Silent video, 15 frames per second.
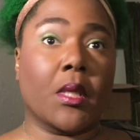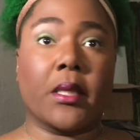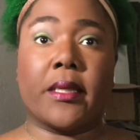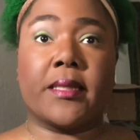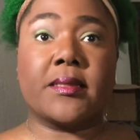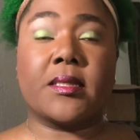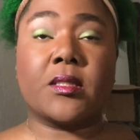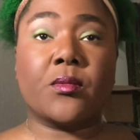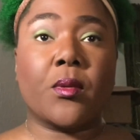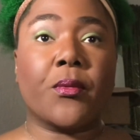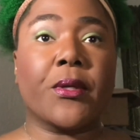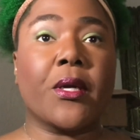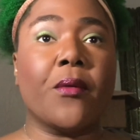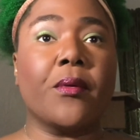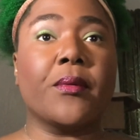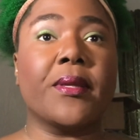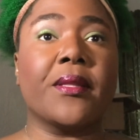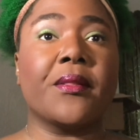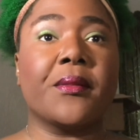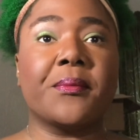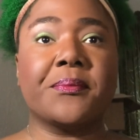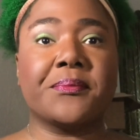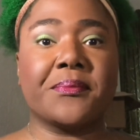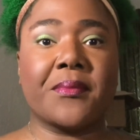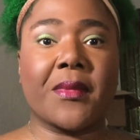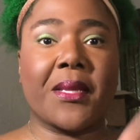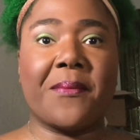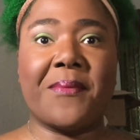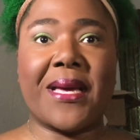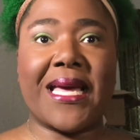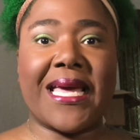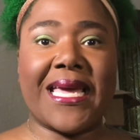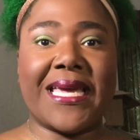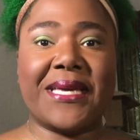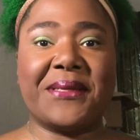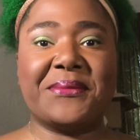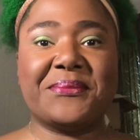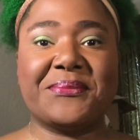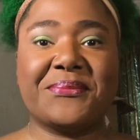guess this is what we're going with. Bye.